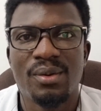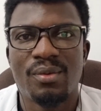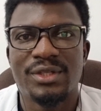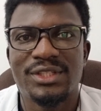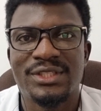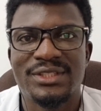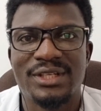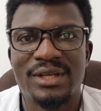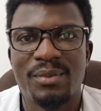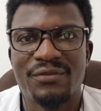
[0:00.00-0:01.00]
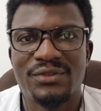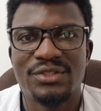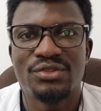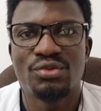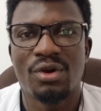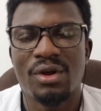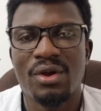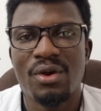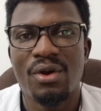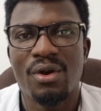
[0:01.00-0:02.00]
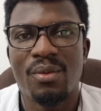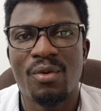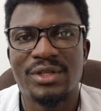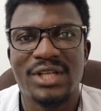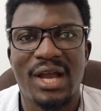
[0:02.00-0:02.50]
what is the name of this drug, or what